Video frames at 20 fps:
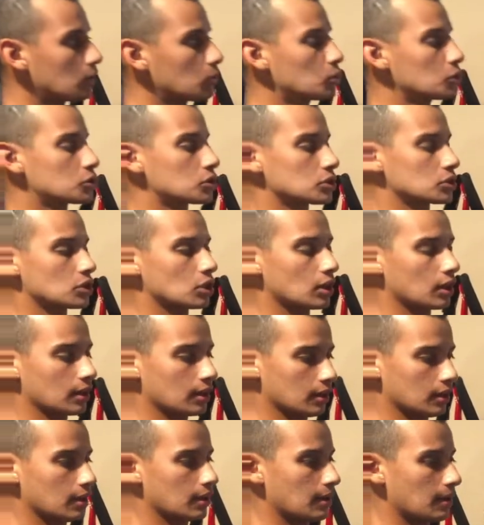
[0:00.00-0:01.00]
Which is
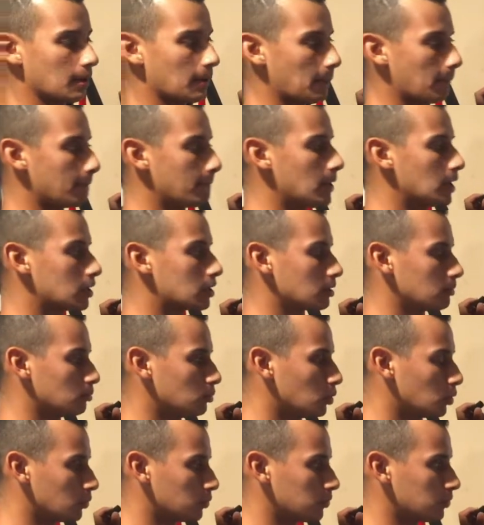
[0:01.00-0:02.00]
gonna make it
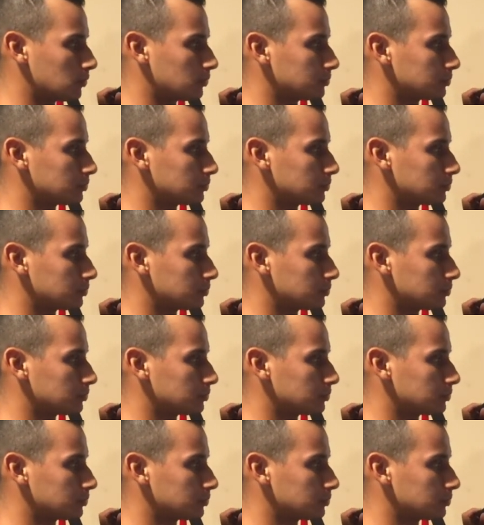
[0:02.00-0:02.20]
move.